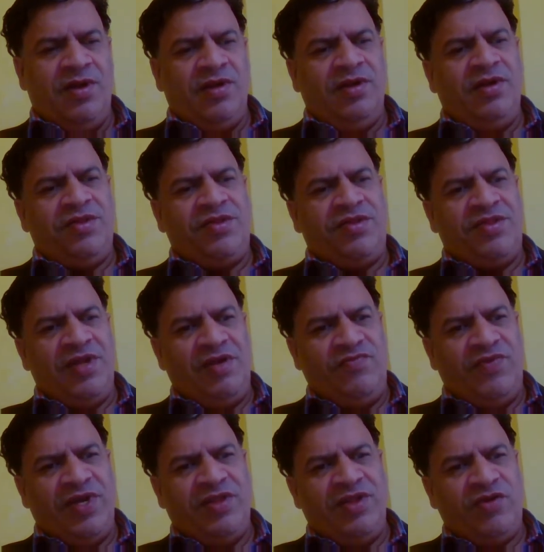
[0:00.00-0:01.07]
The
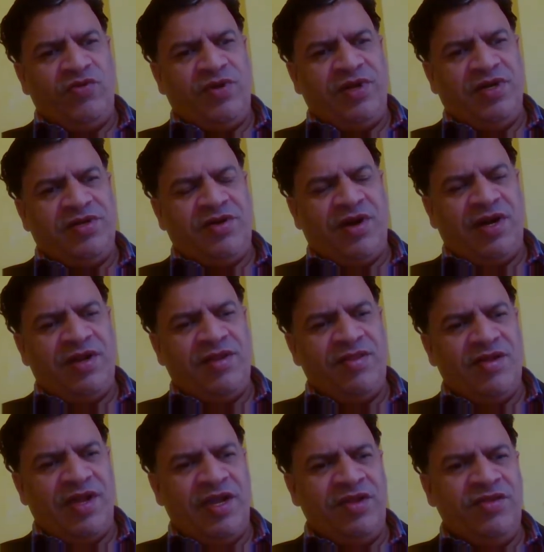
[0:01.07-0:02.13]
self-executing
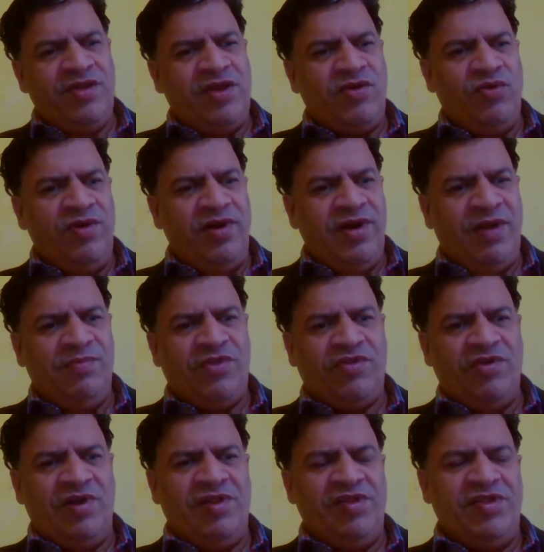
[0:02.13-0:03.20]
treaties execute
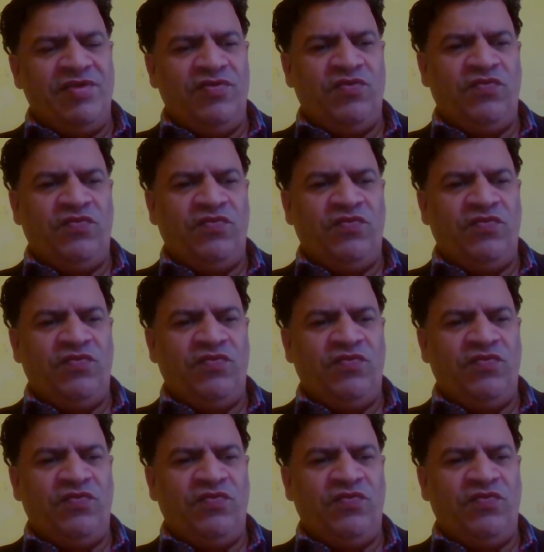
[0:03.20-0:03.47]
themselves